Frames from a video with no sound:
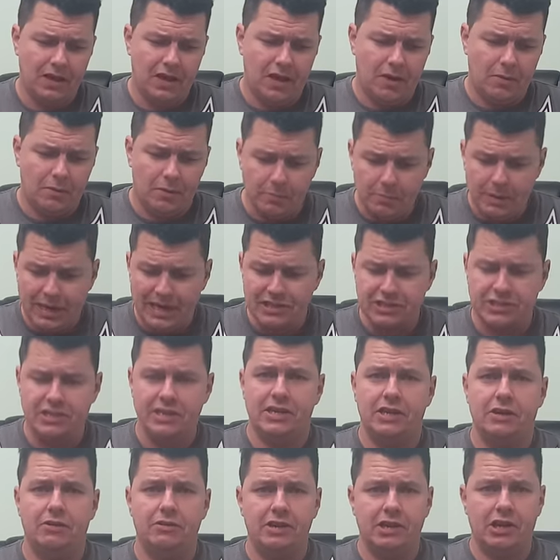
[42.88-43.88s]
Well, I'm actually
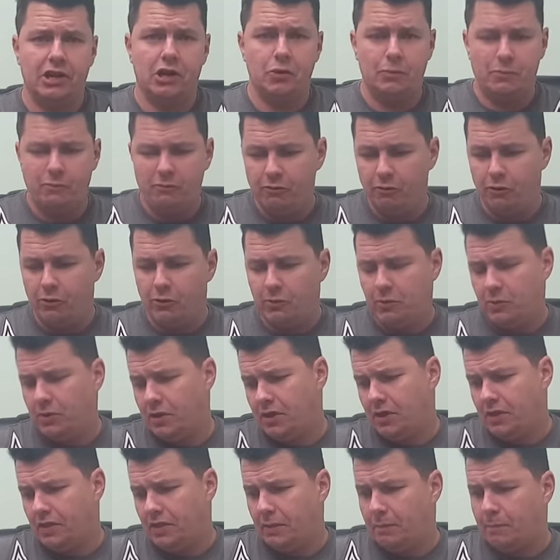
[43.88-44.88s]
going to go through
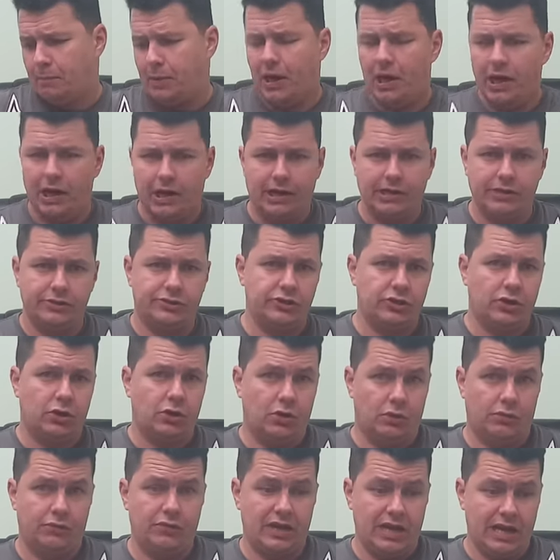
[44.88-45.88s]
the parts
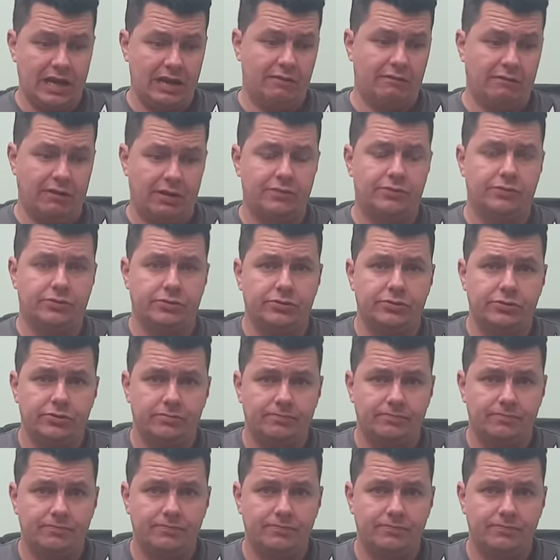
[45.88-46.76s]
of air rifles.